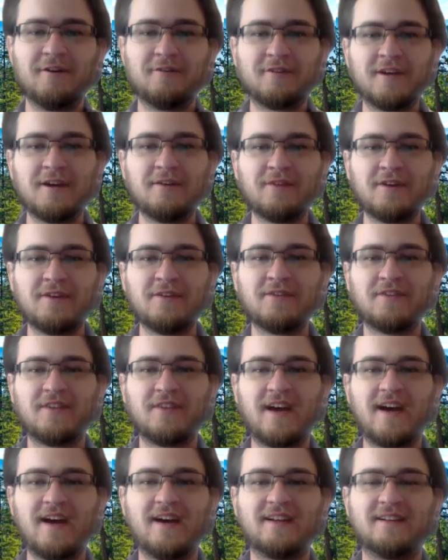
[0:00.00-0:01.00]
given
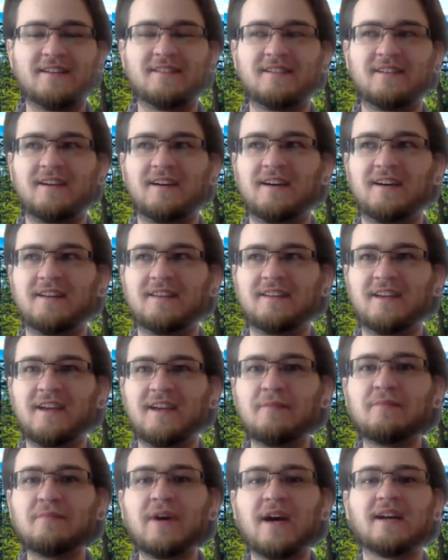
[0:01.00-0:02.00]
that the
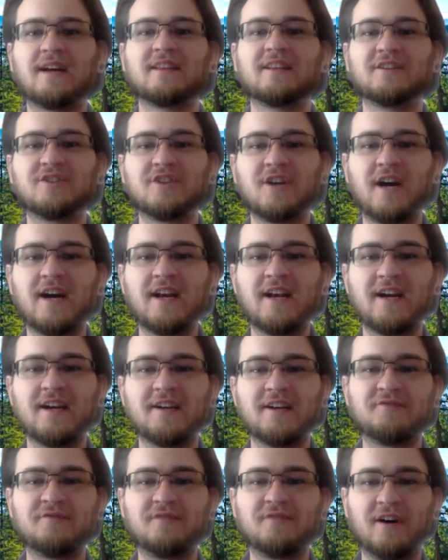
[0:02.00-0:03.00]
impact that China
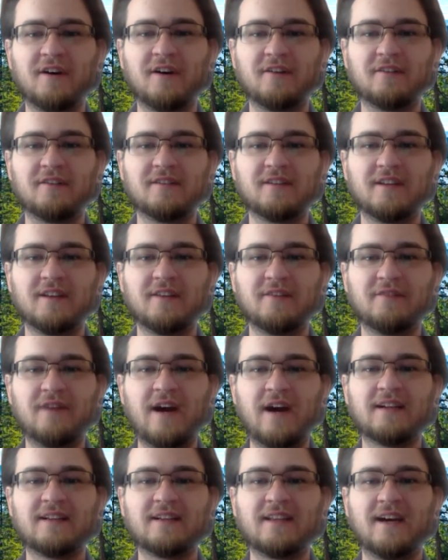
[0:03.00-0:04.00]
has felt and the
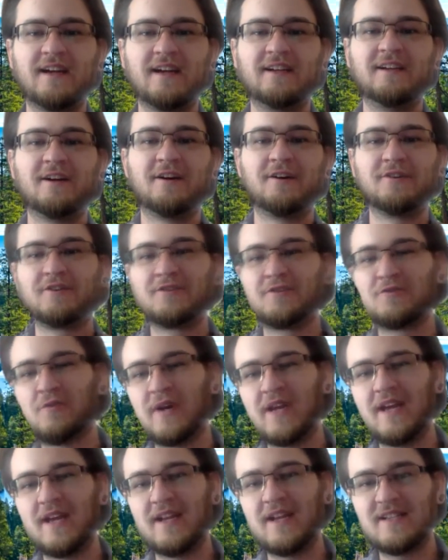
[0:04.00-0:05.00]
fact that in
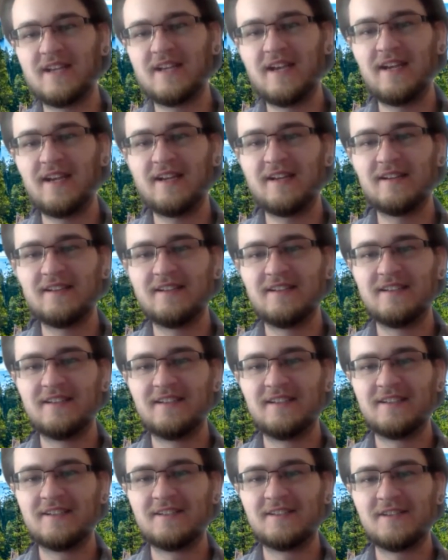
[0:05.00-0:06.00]
2018,
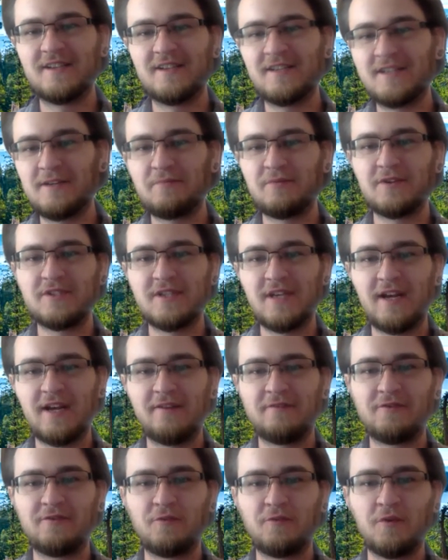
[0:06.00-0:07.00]

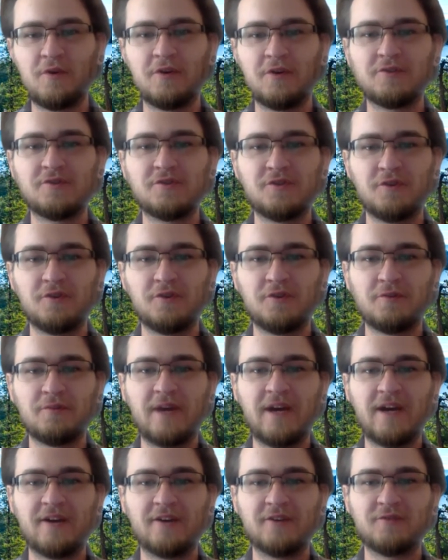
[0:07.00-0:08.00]
60% of the world's solar
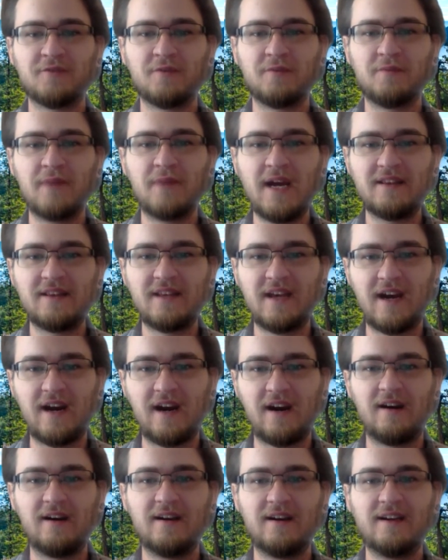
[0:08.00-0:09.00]
panels were made
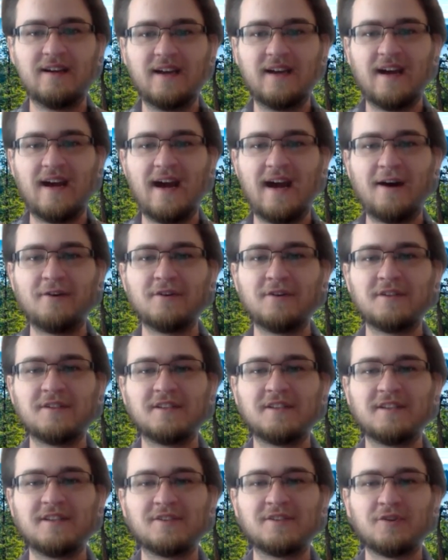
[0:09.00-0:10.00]
there, how
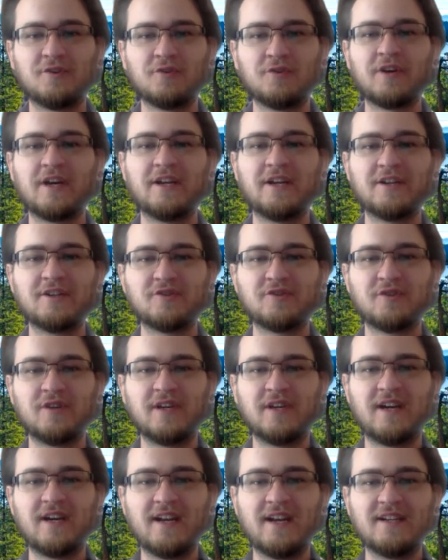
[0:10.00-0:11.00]
is the solar
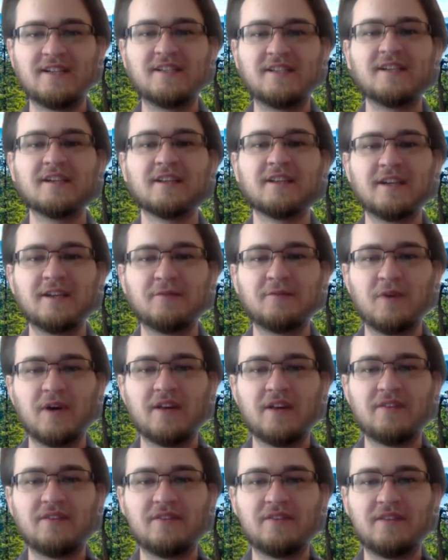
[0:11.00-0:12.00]
industry kind of dealing
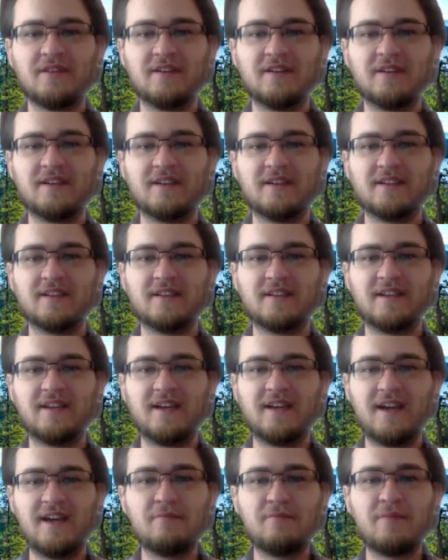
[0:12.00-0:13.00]
with
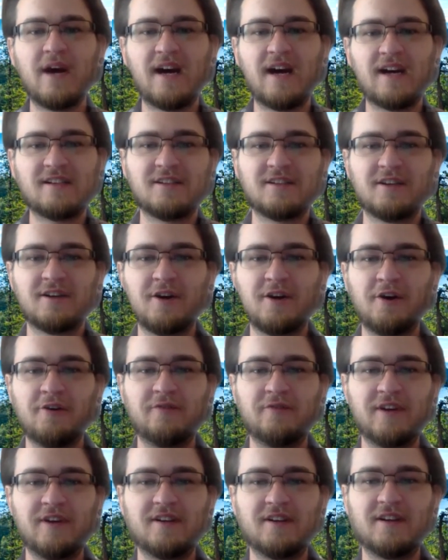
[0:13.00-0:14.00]
the impacts of the
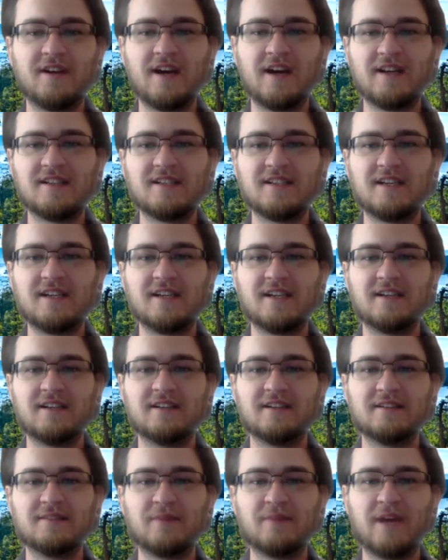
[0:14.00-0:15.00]

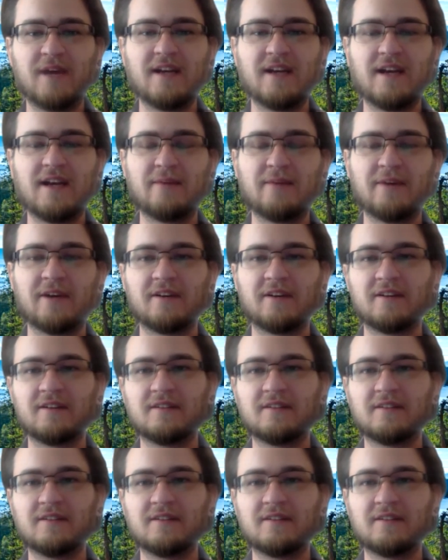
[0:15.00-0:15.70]
COVID-19 pandemic?